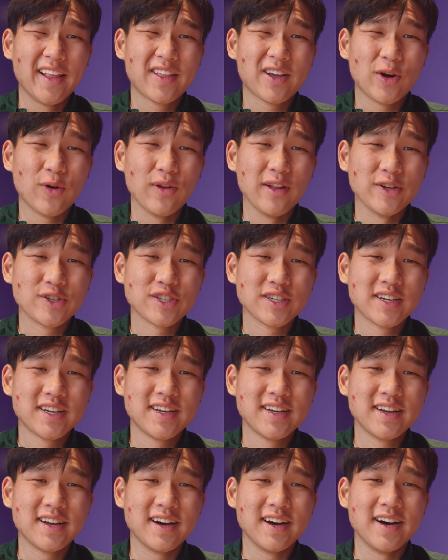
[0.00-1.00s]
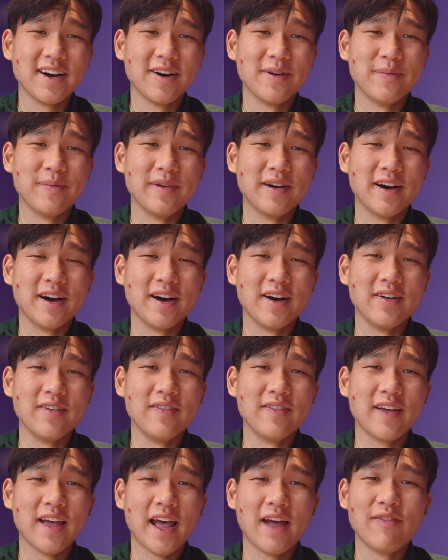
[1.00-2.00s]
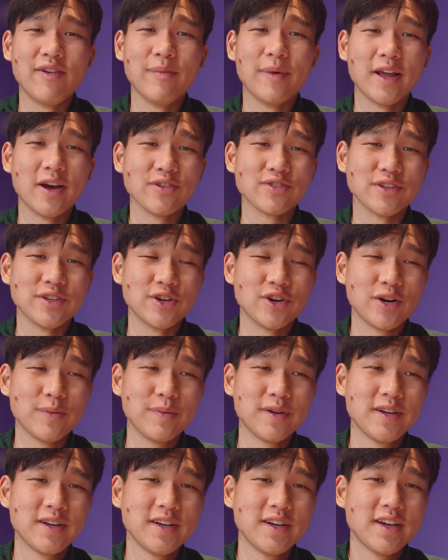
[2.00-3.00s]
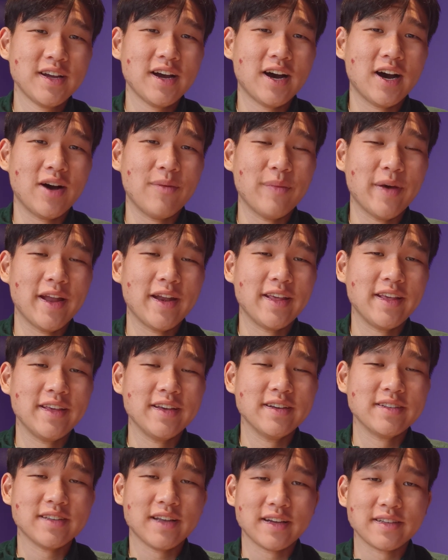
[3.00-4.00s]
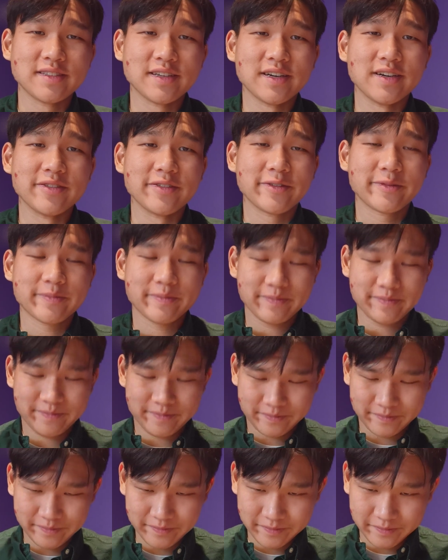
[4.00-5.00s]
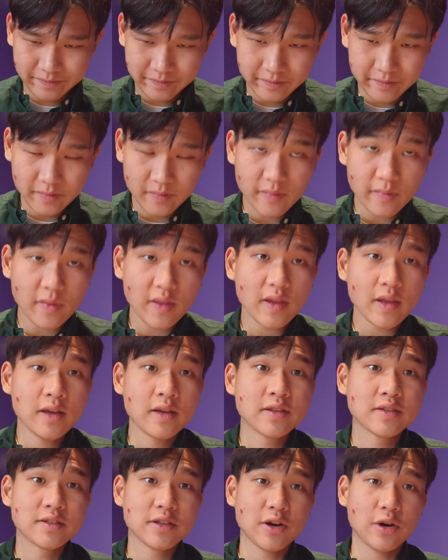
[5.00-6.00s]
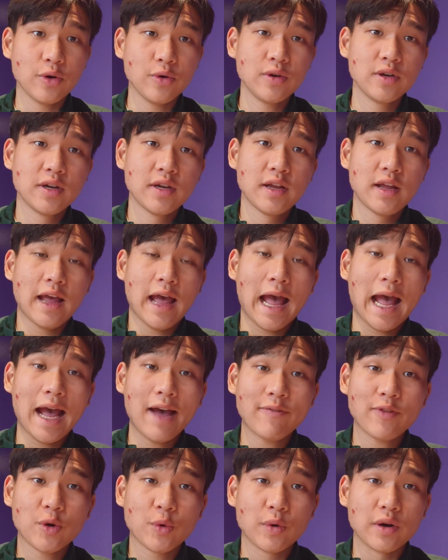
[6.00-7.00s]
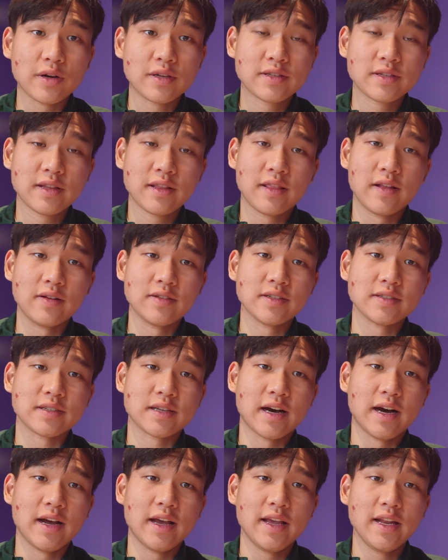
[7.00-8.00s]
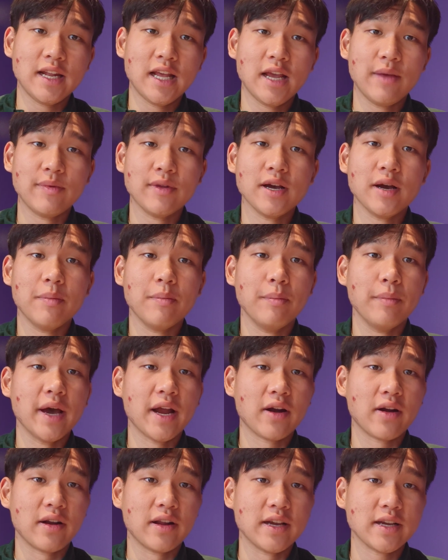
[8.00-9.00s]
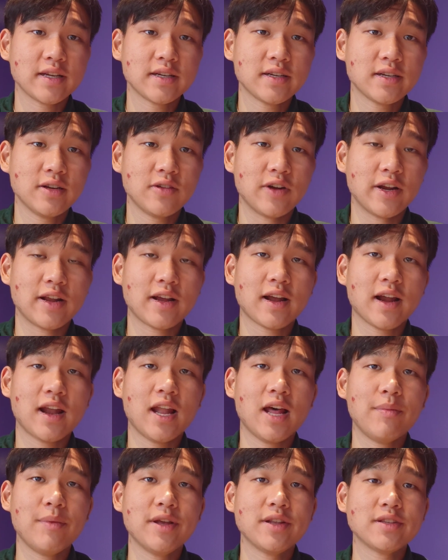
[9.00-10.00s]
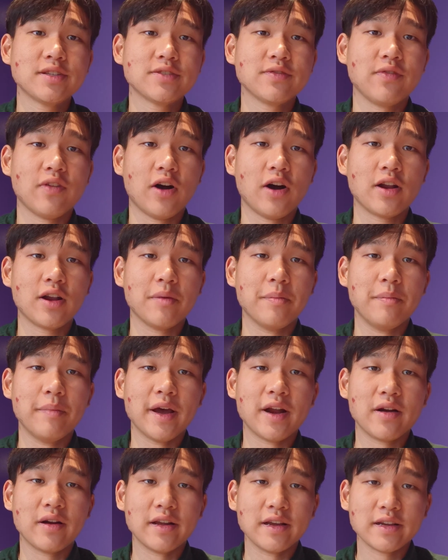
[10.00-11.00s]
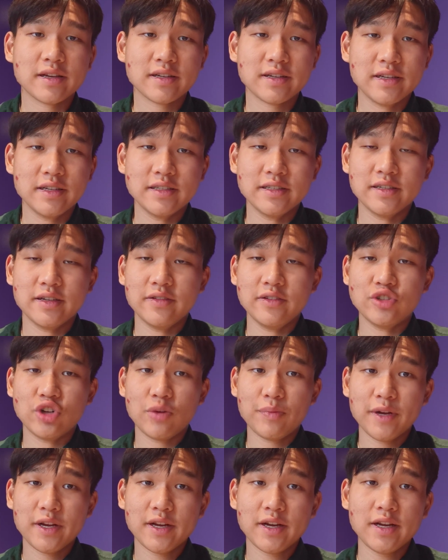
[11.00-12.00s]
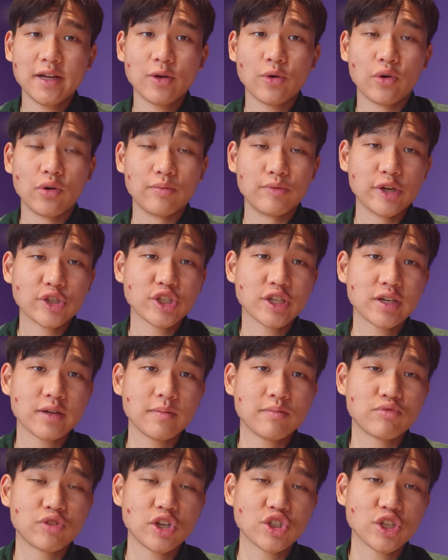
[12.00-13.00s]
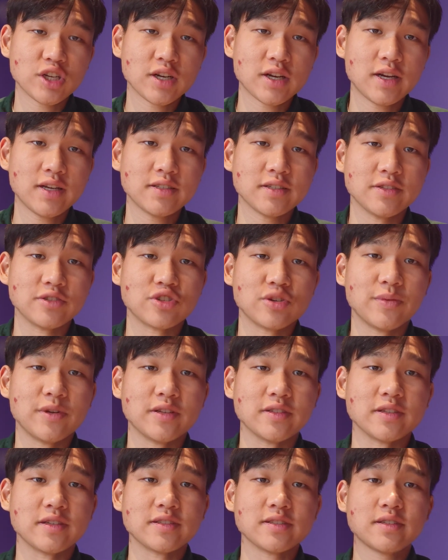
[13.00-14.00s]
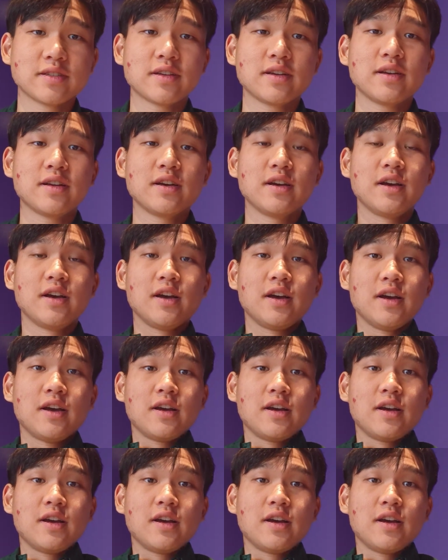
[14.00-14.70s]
eighth coalition of everybody else in Europe, and he is exiled. So afterwards, there's this guy named Metternich, right? Clemens von Metternich. He's a German guy or Prussian guy, since Germany doesn't exist yet.